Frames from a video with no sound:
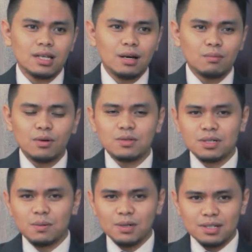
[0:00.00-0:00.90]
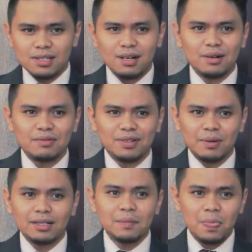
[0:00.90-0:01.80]
most respondents are
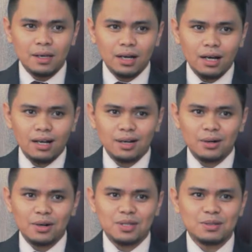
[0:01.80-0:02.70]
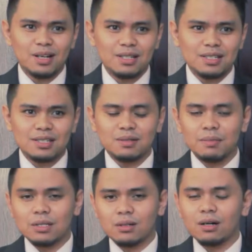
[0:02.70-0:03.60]
female. According to Larson,
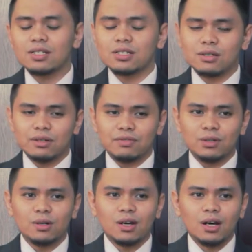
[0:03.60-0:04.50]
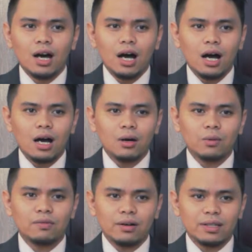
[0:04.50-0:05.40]
based on our literature review,
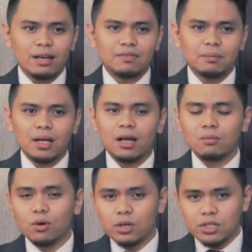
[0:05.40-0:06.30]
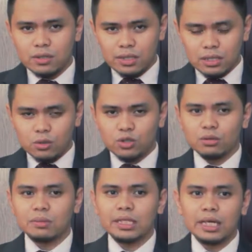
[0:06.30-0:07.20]
we found out that female are more interested in social
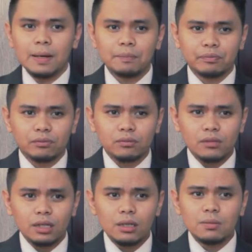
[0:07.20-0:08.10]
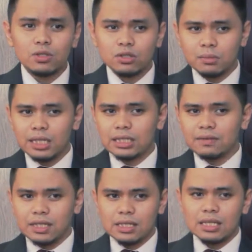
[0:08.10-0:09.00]
media
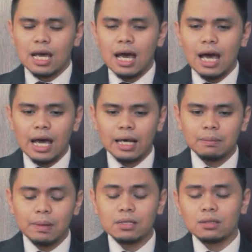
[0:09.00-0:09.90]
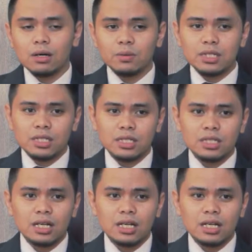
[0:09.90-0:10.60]
activities. And based on our research,